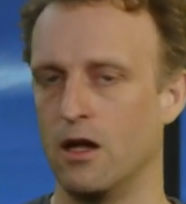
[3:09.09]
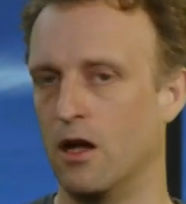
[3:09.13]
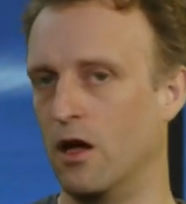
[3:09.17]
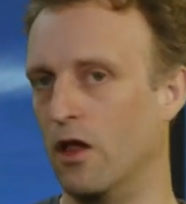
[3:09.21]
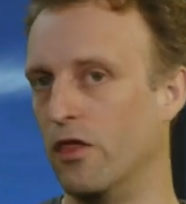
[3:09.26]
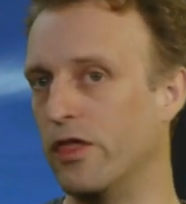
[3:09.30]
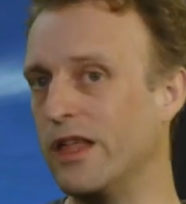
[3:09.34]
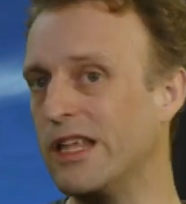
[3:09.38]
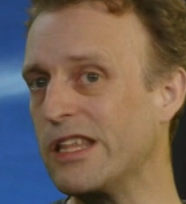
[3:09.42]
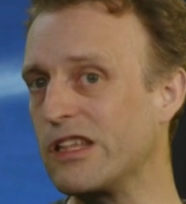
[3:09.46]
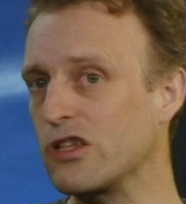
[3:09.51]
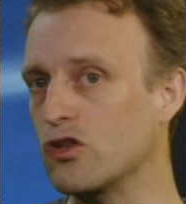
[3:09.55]

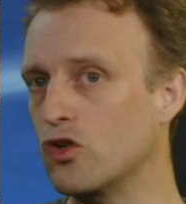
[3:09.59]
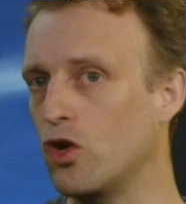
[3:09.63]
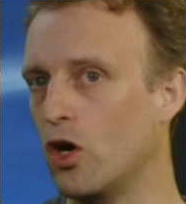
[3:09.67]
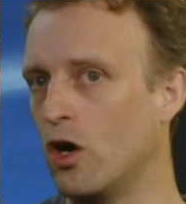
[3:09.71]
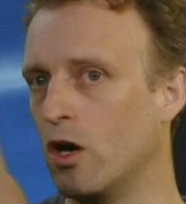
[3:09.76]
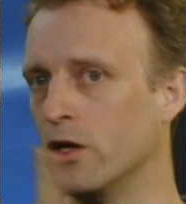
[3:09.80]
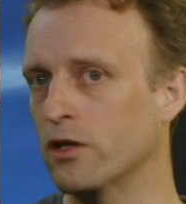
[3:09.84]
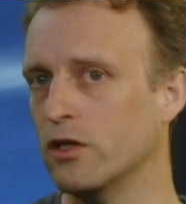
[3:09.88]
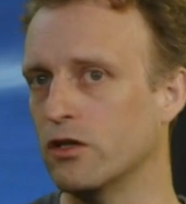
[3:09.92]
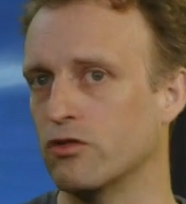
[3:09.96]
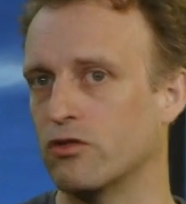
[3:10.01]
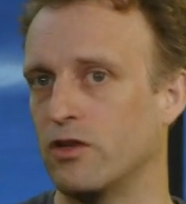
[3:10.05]
This
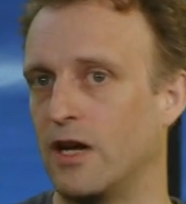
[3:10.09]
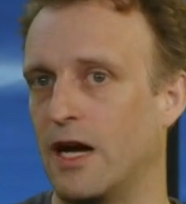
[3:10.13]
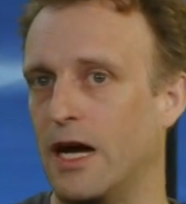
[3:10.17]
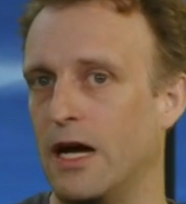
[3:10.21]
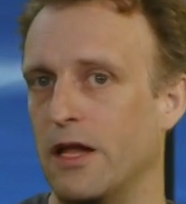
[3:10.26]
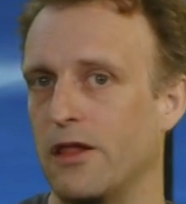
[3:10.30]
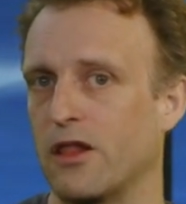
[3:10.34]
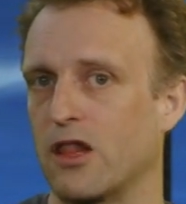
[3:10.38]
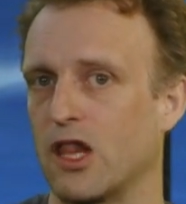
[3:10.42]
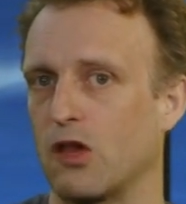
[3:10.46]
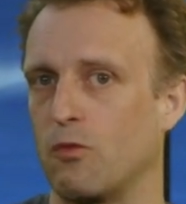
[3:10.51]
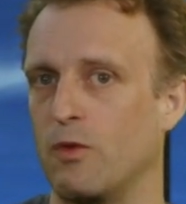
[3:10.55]

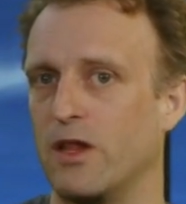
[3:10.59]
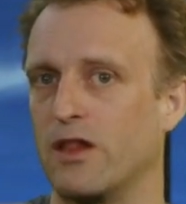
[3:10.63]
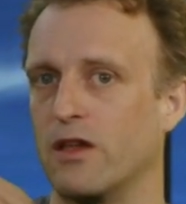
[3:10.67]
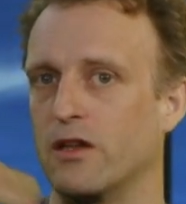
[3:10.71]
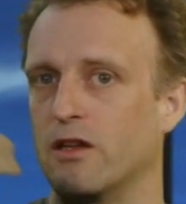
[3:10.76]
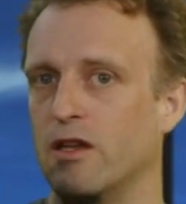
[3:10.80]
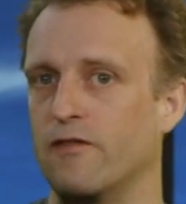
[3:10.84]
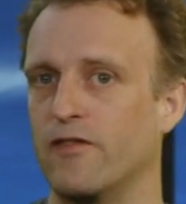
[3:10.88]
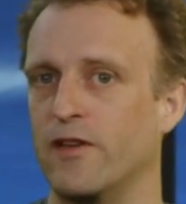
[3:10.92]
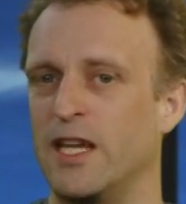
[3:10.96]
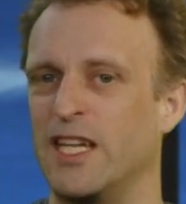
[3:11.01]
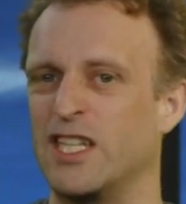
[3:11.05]
contrasts with the
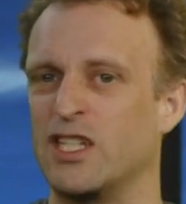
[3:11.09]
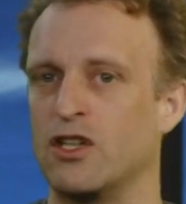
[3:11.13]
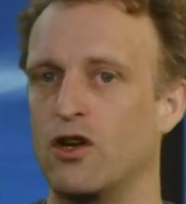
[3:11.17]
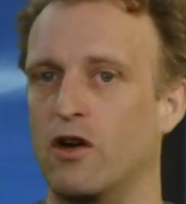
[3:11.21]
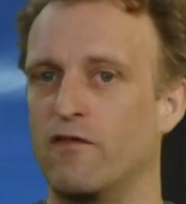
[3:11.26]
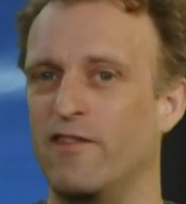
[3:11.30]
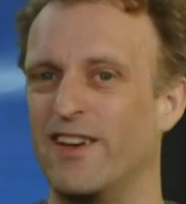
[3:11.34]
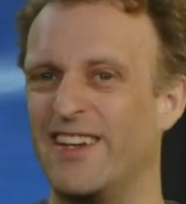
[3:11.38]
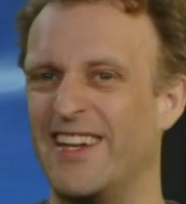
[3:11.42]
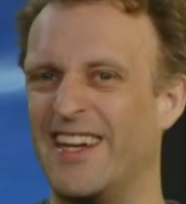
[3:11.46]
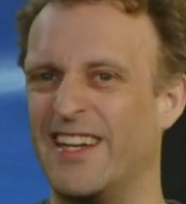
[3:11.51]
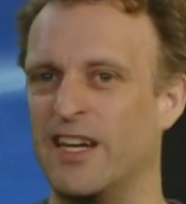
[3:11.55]
definition of
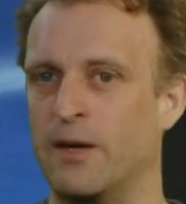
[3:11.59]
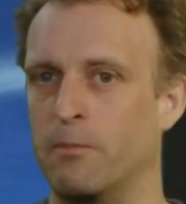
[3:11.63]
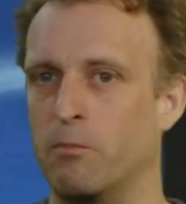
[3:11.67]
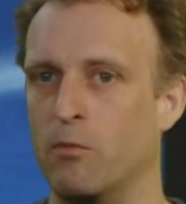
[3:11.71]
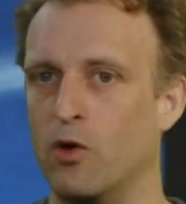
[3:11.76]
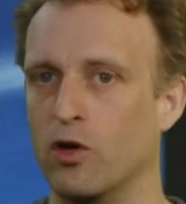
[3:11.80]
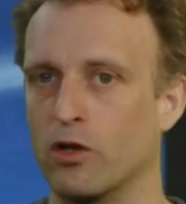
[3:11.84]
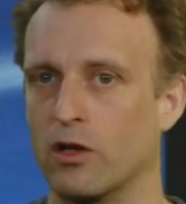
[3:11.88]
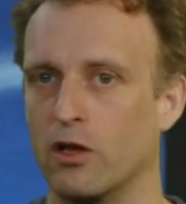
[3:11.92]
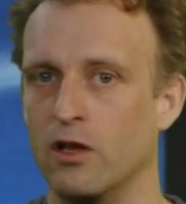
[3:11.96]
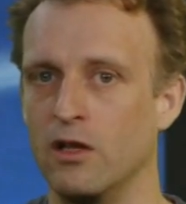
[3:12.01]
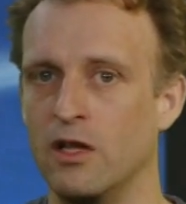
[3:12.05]
a data
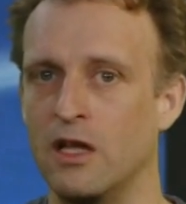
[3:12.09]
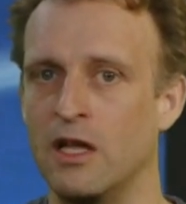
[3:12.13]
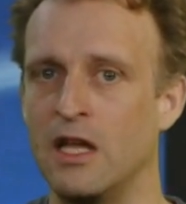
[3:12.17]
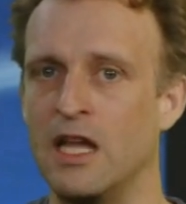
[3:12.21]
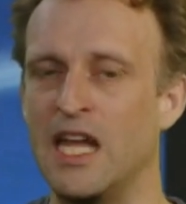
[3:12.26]
model,